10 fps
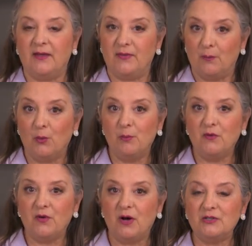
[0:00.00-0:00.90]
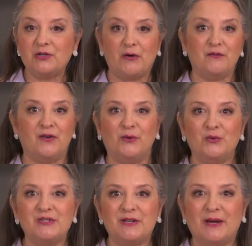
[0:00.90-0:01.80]
And then we'll move on to our
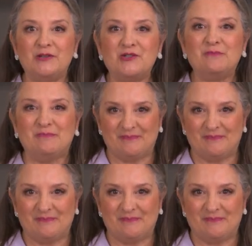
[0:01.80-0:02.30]
final stage.